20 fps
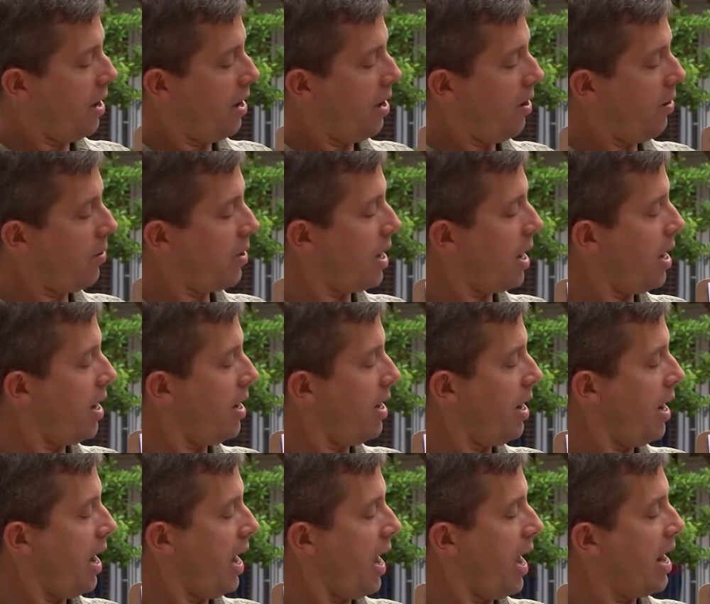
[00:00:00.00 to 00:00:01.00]
Okay,
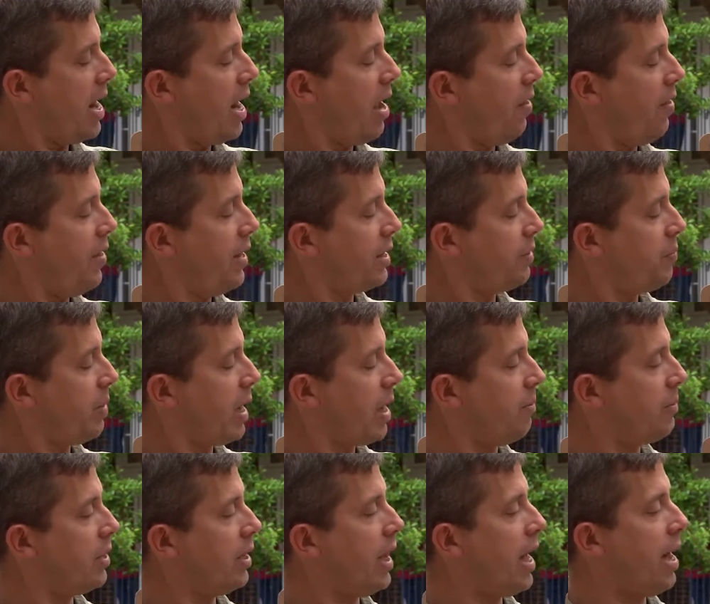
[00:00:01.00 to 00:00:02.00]
and now this
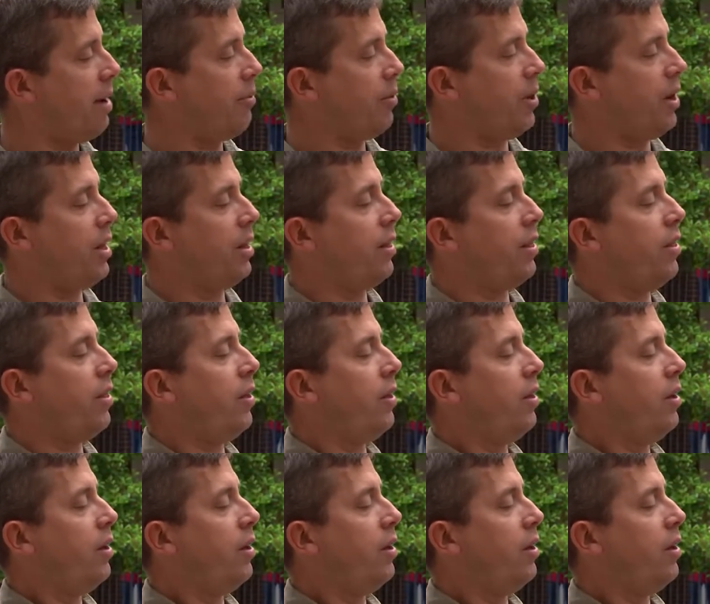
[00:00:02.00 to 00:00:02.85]
becomes a labyrinth,